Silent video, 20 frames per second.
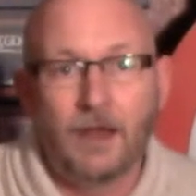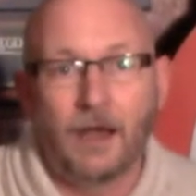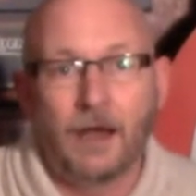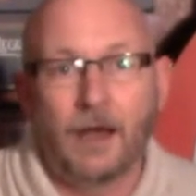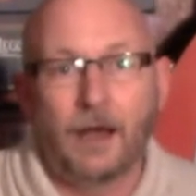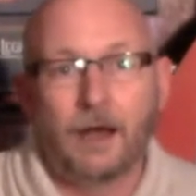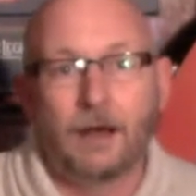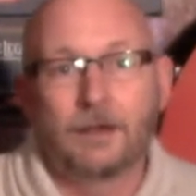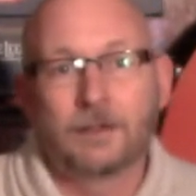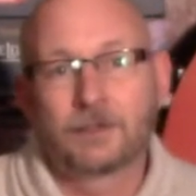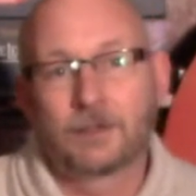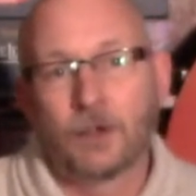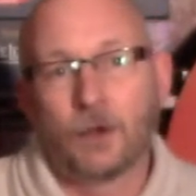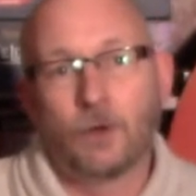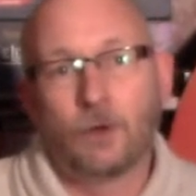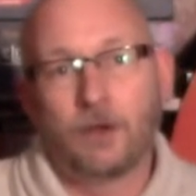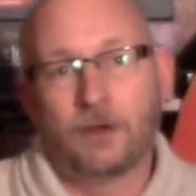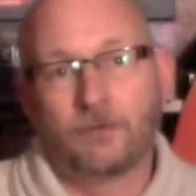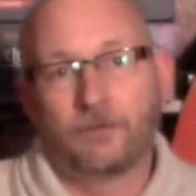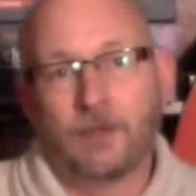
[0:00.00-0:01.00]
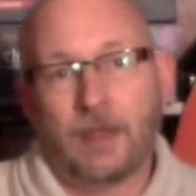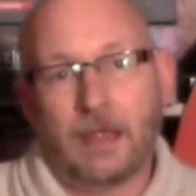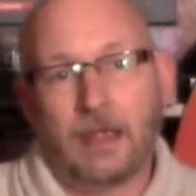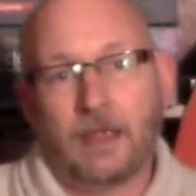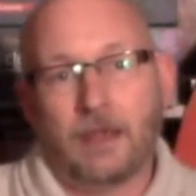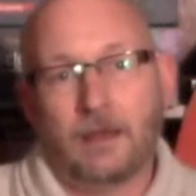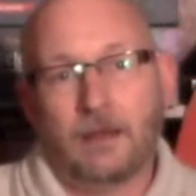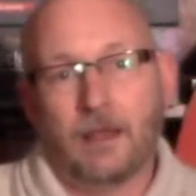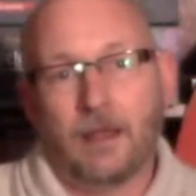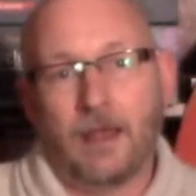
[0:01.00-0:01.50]
So if
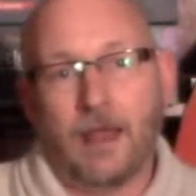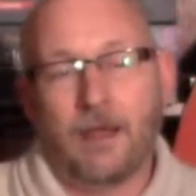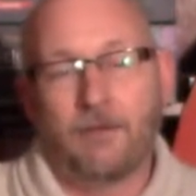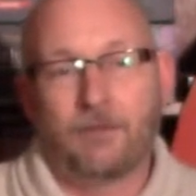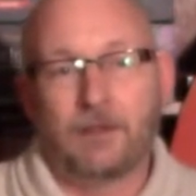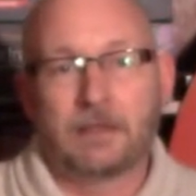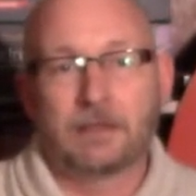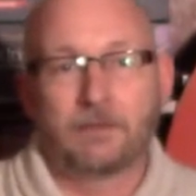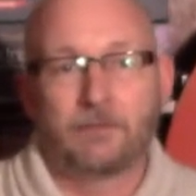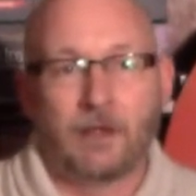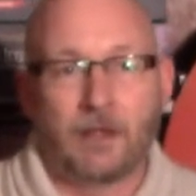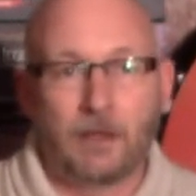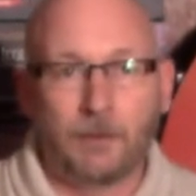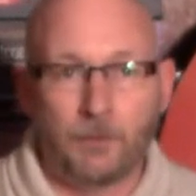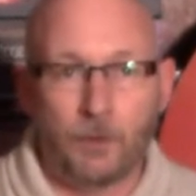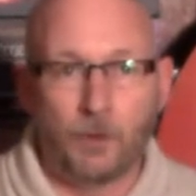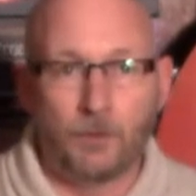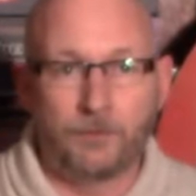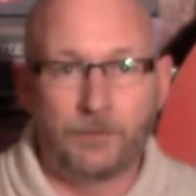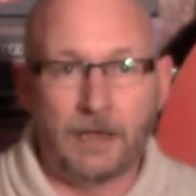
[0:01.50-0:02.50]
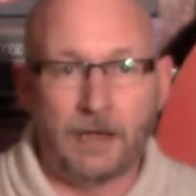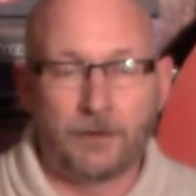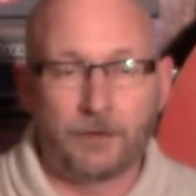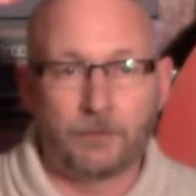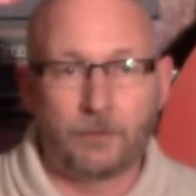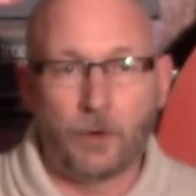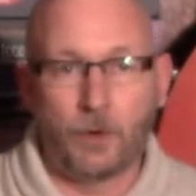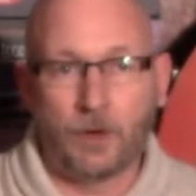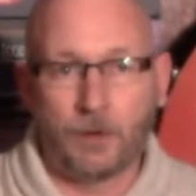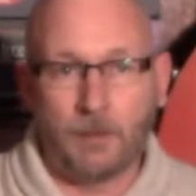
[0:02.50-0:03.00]
they have things available down the
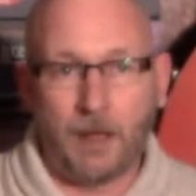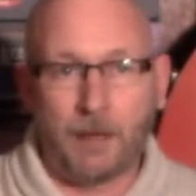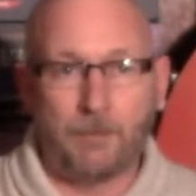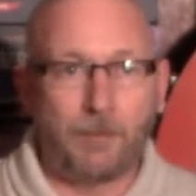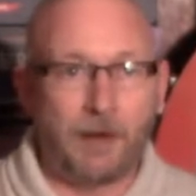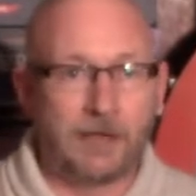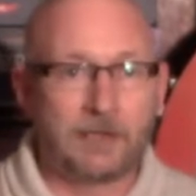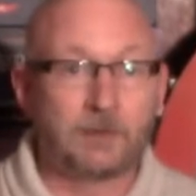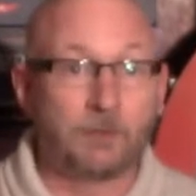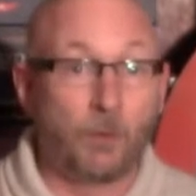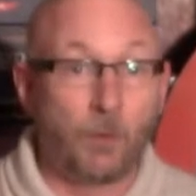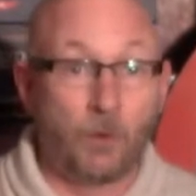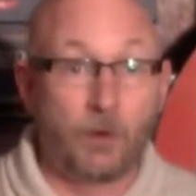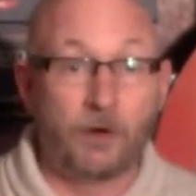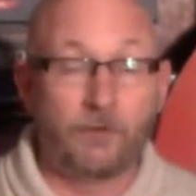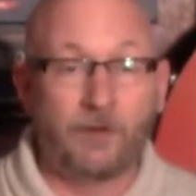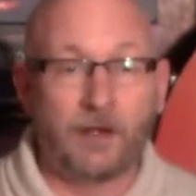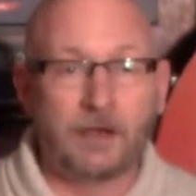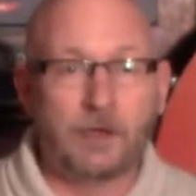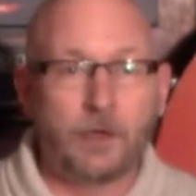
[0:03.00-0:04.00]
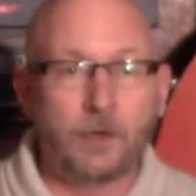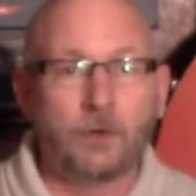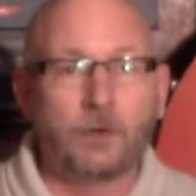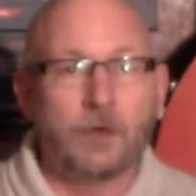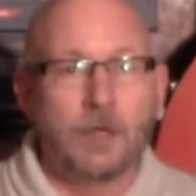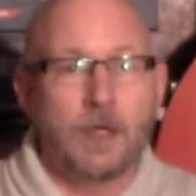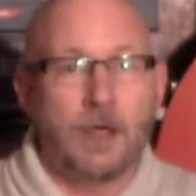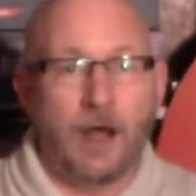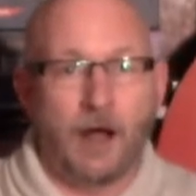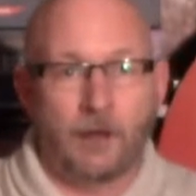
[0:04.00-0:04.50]
road, I might buy some more. And if I
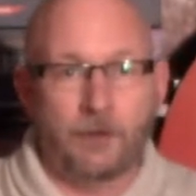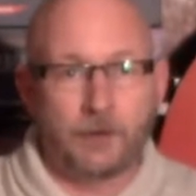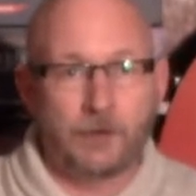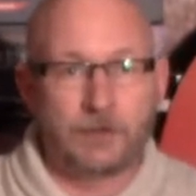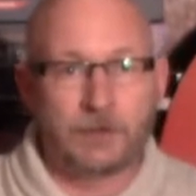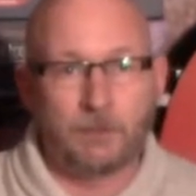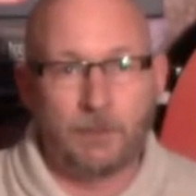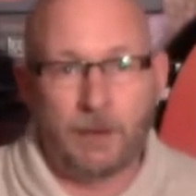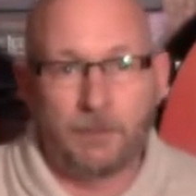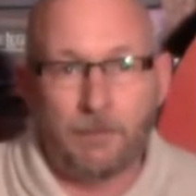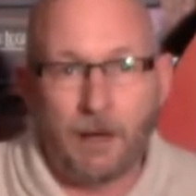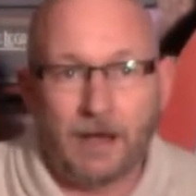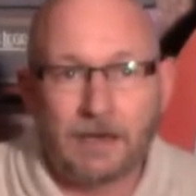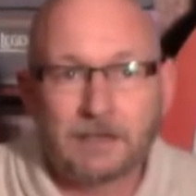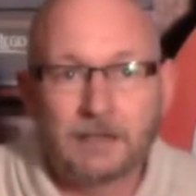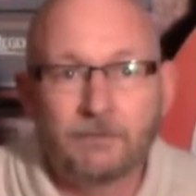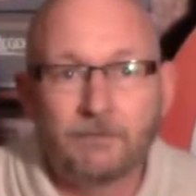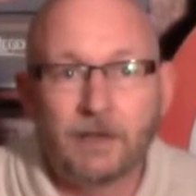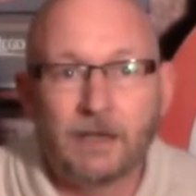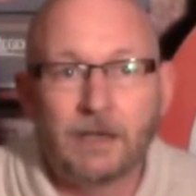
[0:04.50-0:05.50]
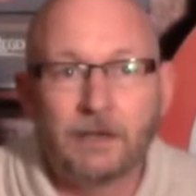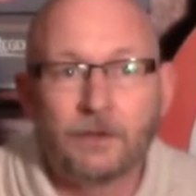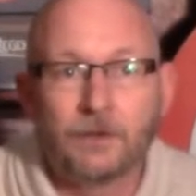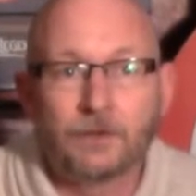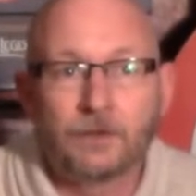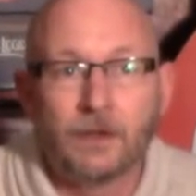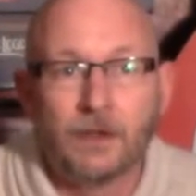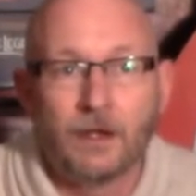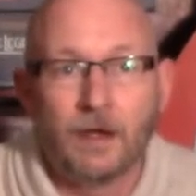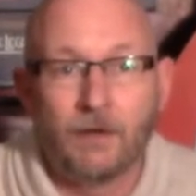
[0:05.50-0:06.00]
do, I'll do some unboxing
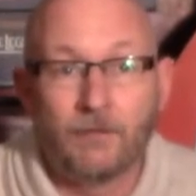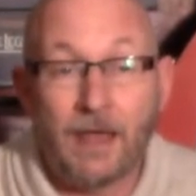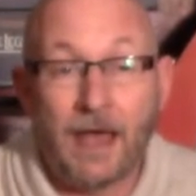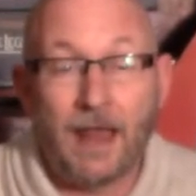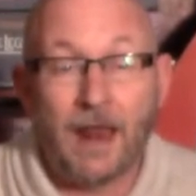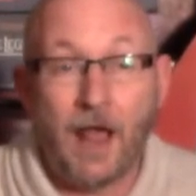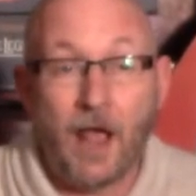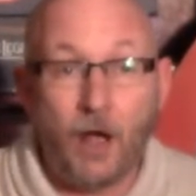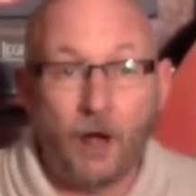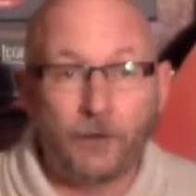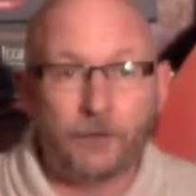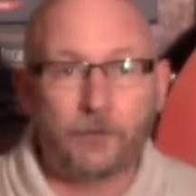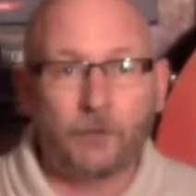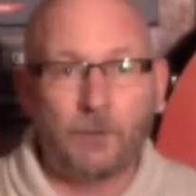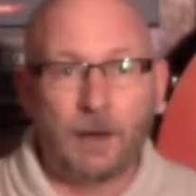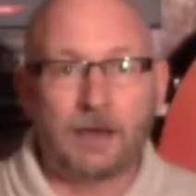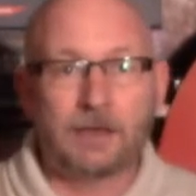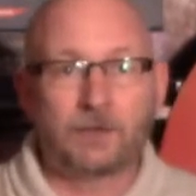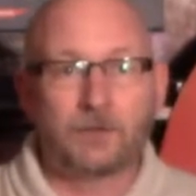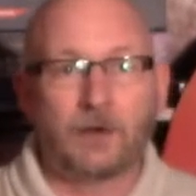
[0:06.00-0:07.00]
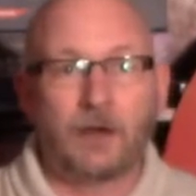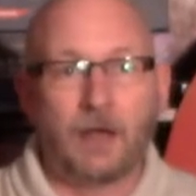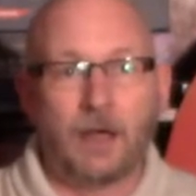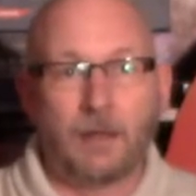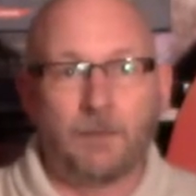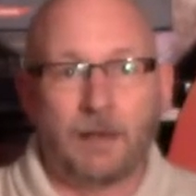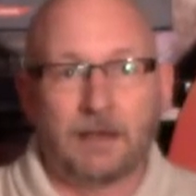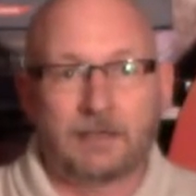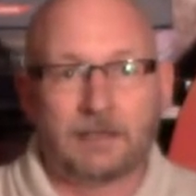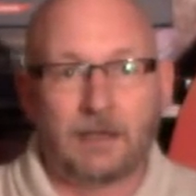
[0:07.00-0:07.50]
videos of that. I also might try,
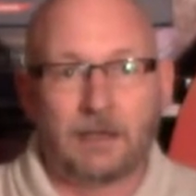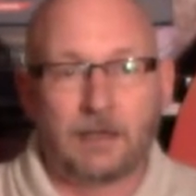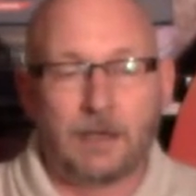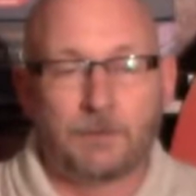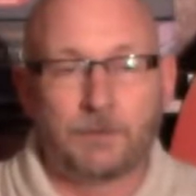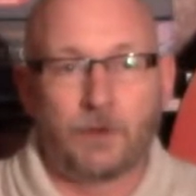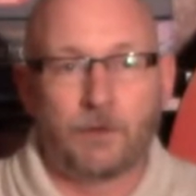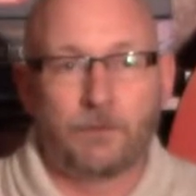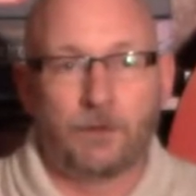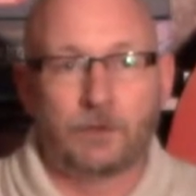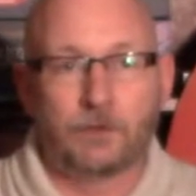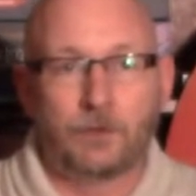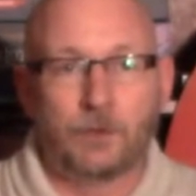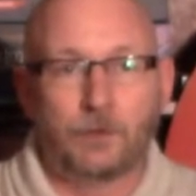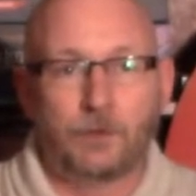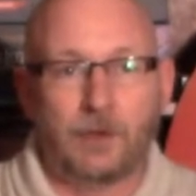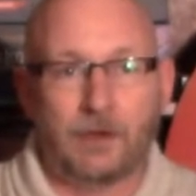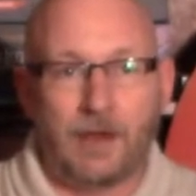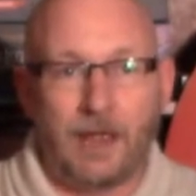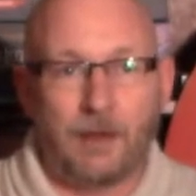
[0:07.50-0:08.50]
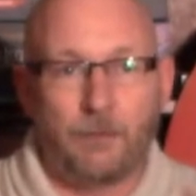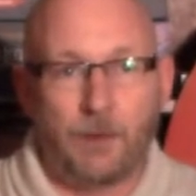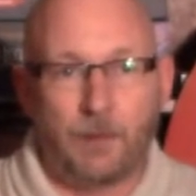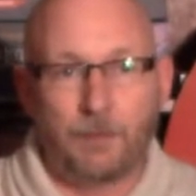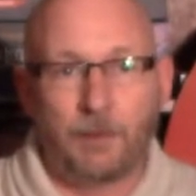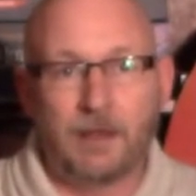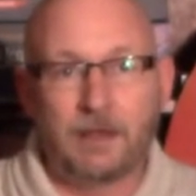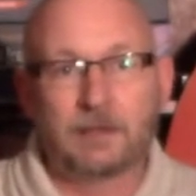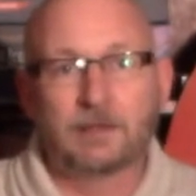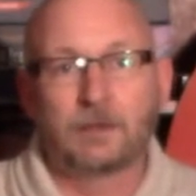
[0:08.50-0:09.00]
my son over on Tuesday night, we
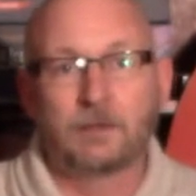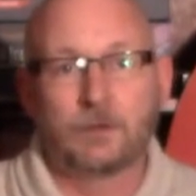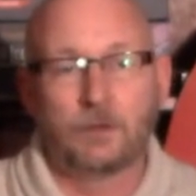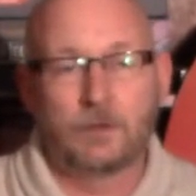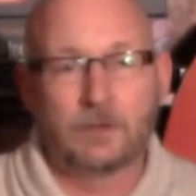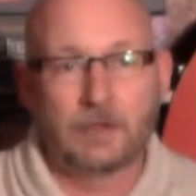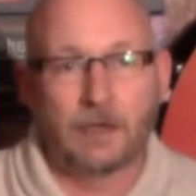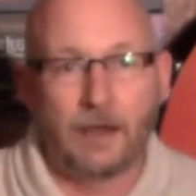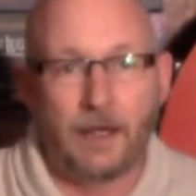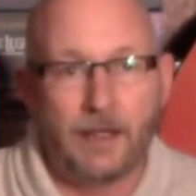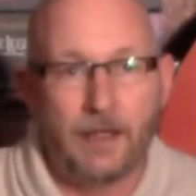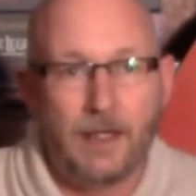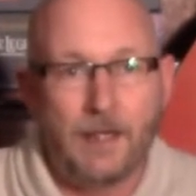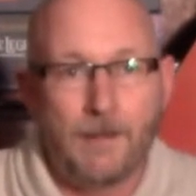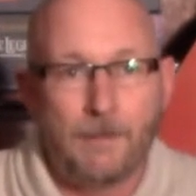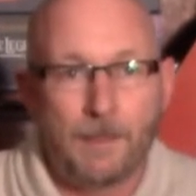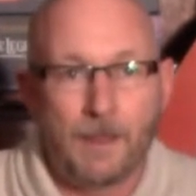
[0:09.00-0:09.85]
play this on Tuesday night.